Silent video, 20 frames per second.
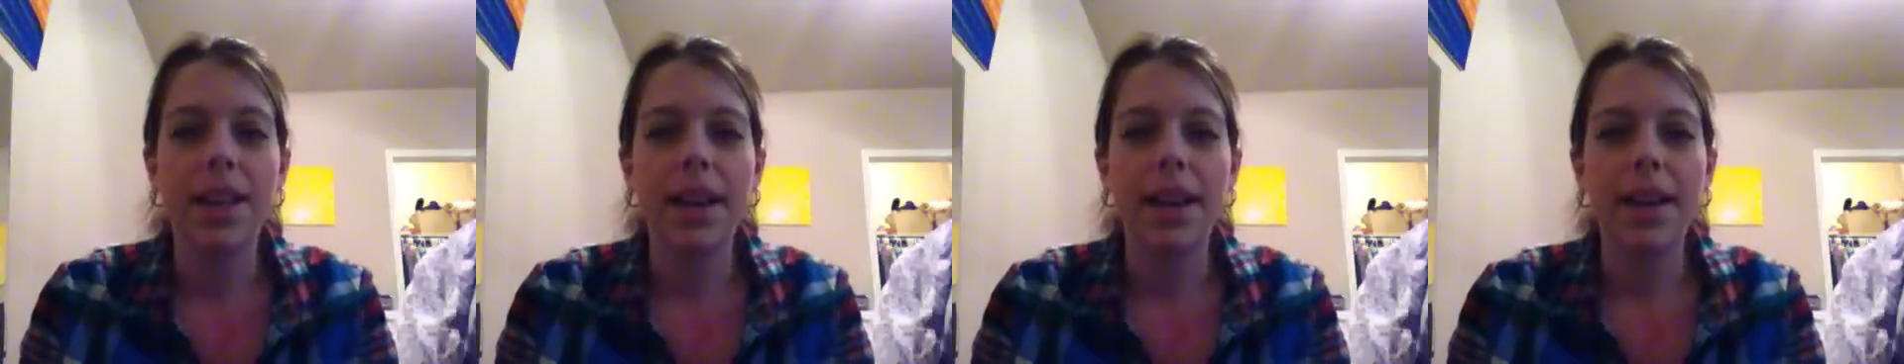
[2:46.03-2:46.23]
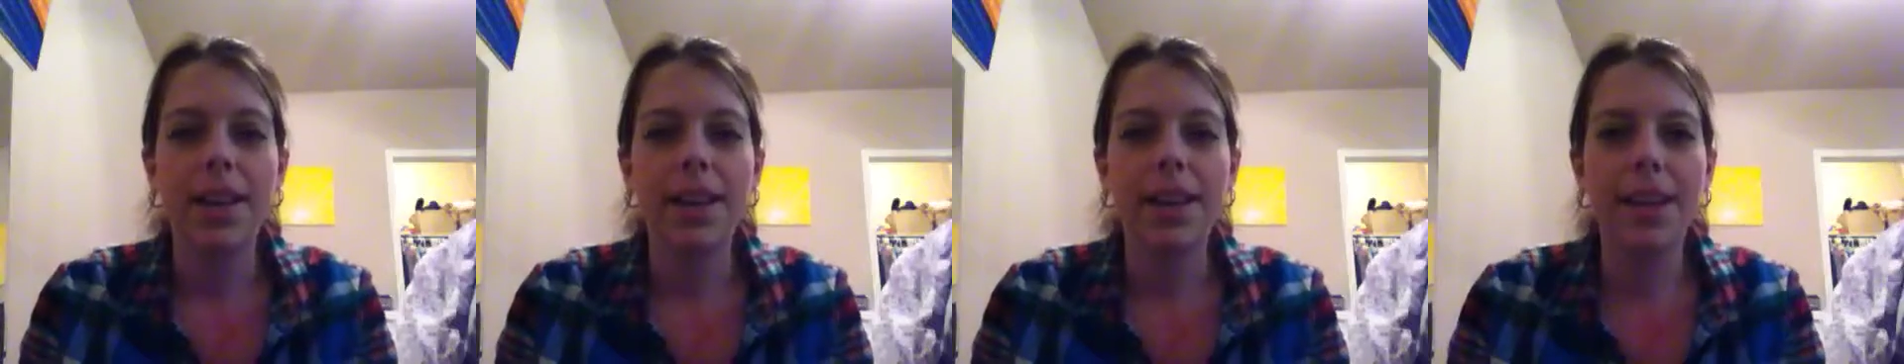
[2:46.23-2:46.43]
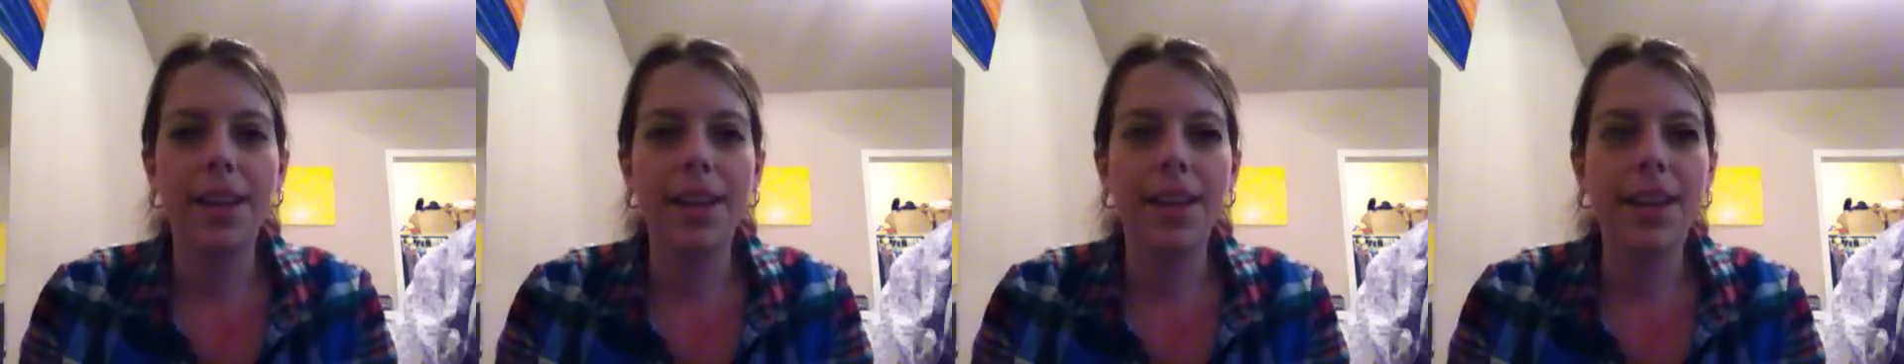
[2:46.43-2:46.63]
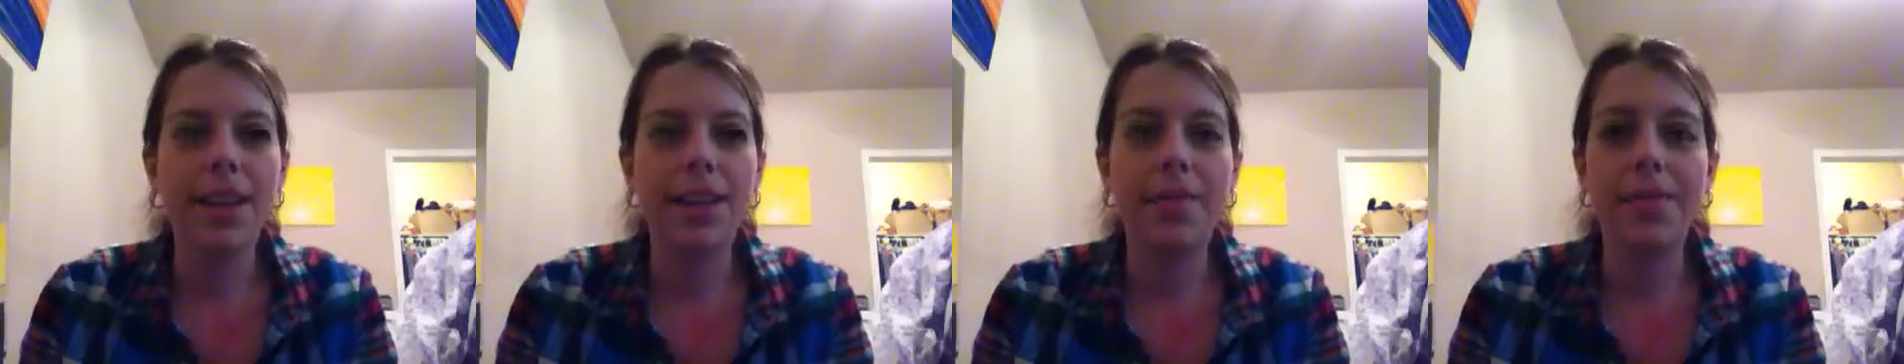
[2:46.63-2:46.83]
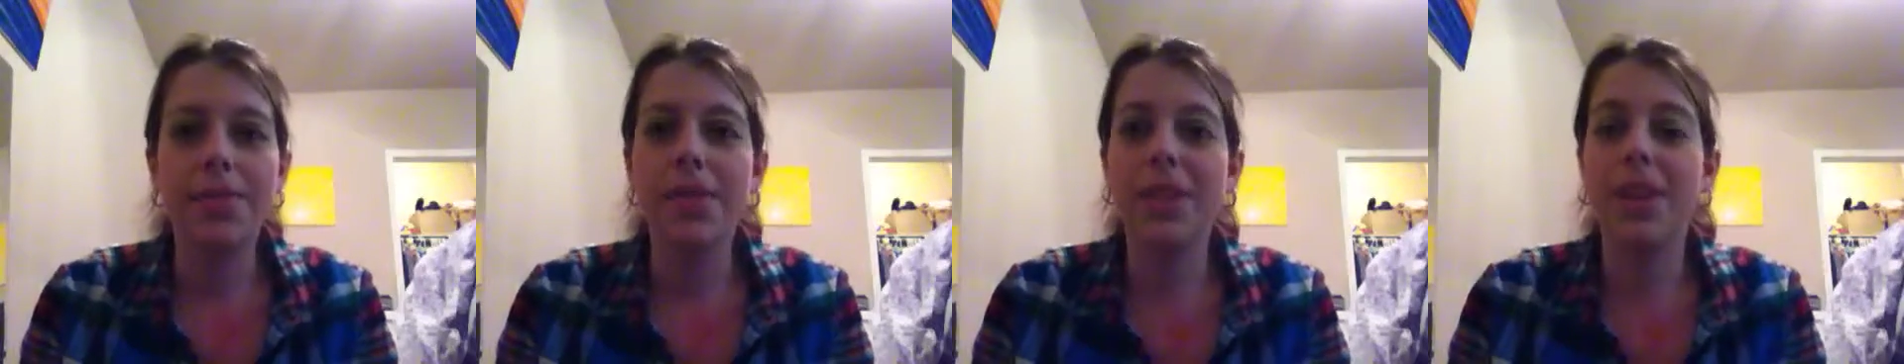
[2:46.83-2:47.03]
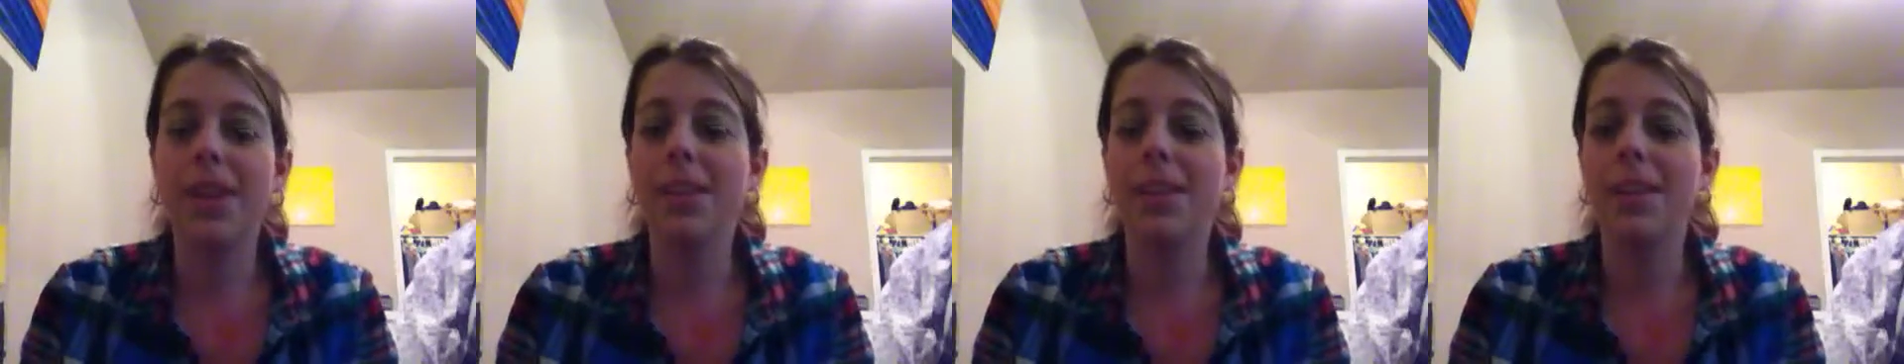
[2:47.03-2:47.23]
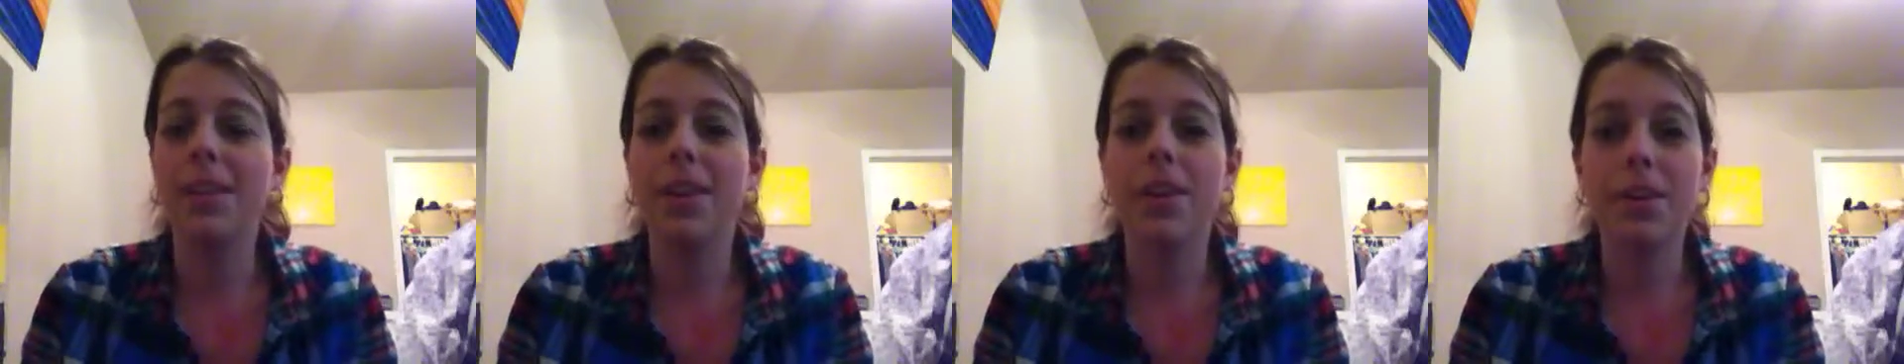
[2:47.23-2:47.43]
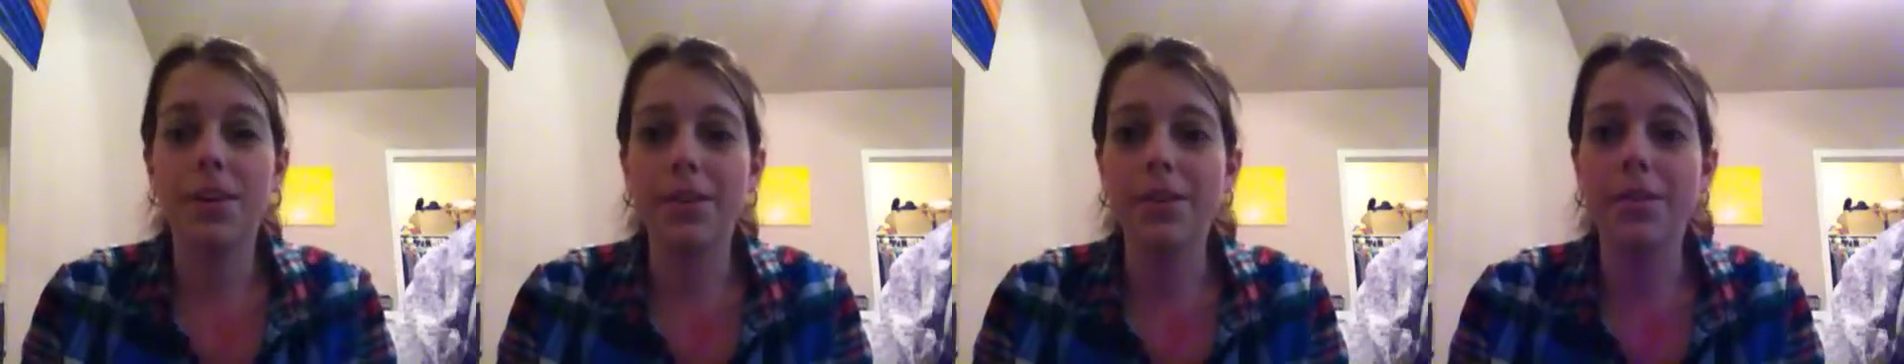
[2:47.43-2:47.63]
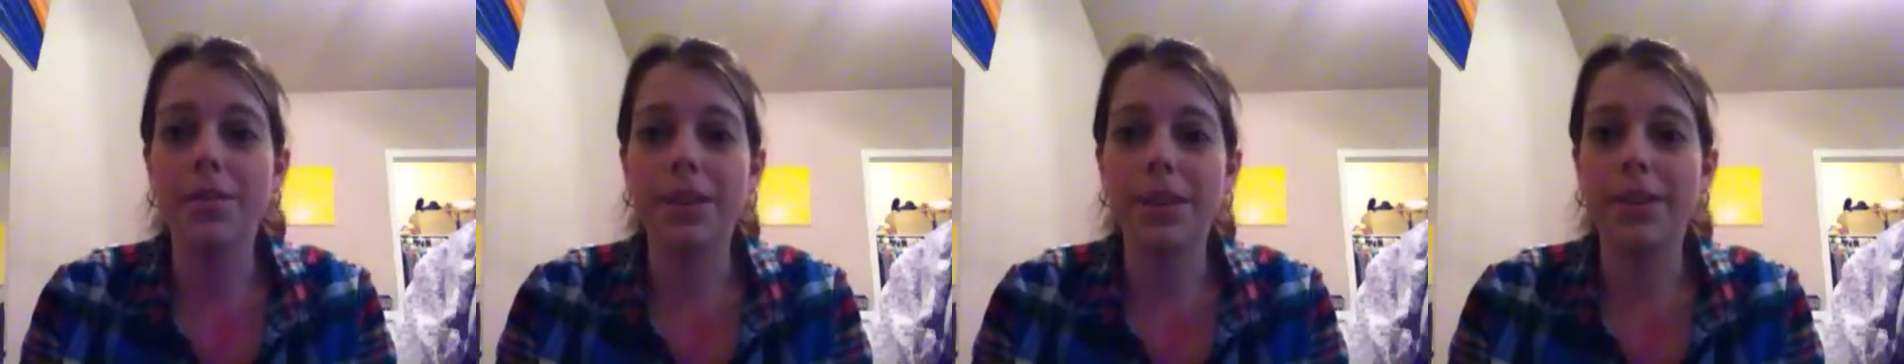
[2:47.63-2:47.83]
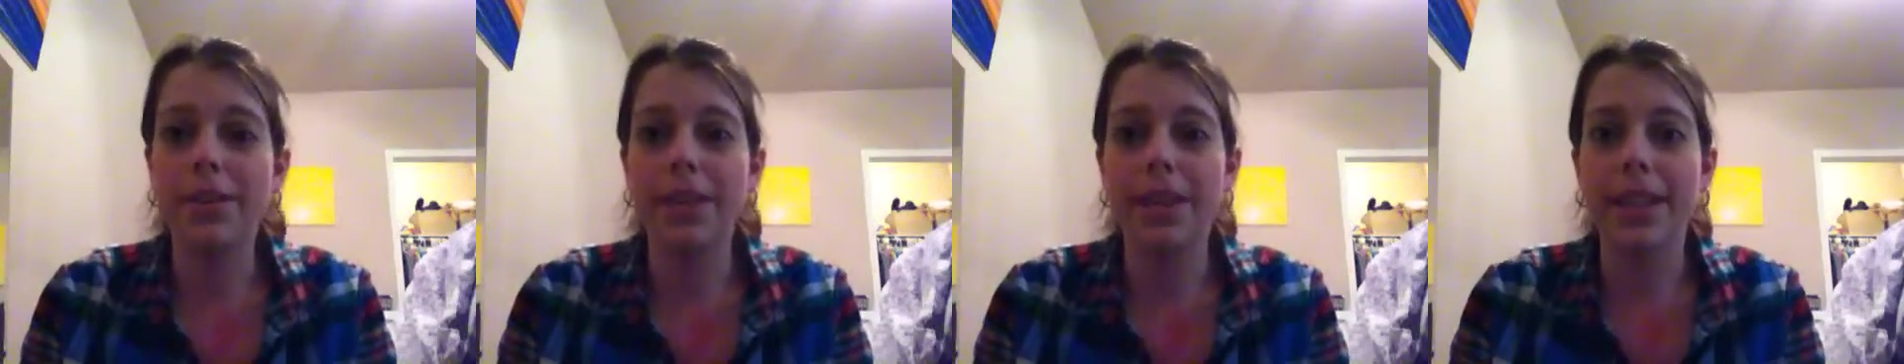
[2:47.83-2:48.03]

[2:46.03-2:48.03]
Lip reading: And then hopefully you